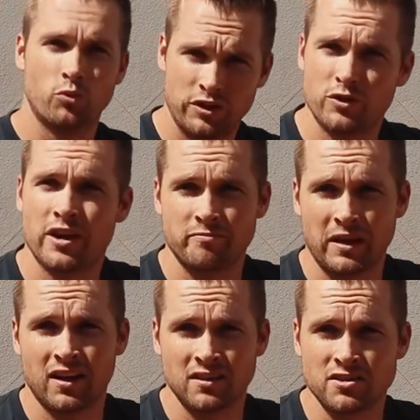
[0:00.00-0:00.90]
we do have
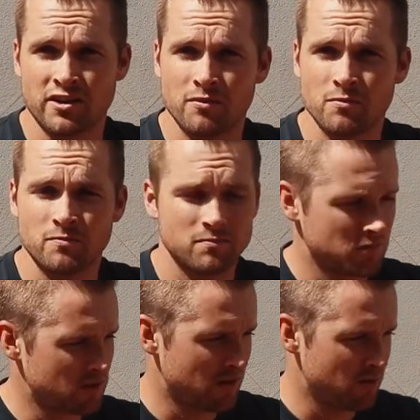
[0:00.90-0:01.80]
big guns here.
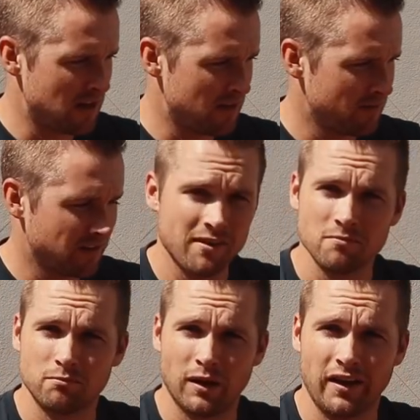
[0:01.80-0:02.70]
So yeah,
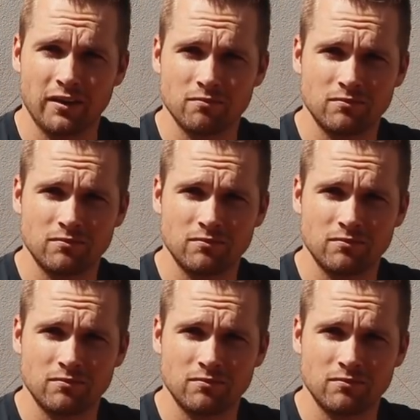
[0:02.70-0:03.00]
bye.